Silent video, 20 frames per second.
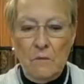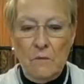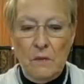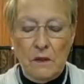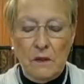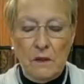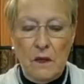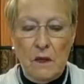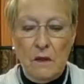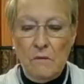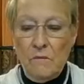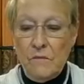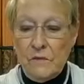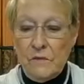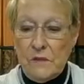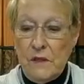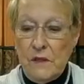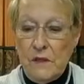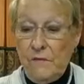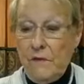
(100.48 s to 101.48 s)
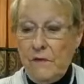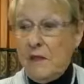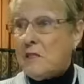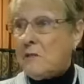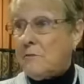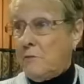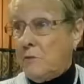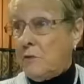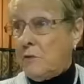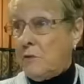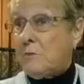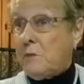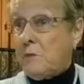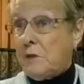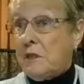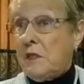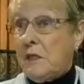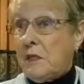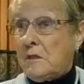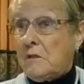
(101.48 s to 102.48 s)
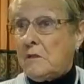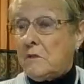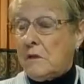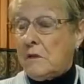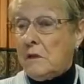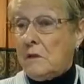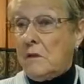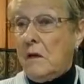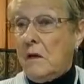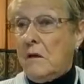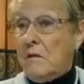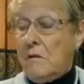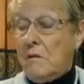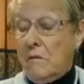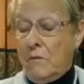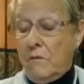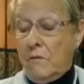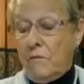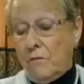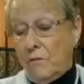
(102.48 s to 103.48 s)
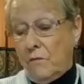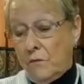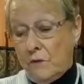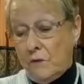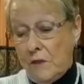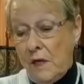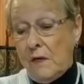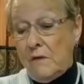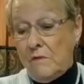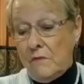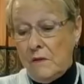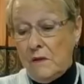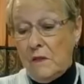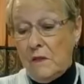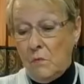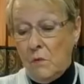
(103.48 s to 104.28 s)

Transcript: But uh, this was particular uh, for David.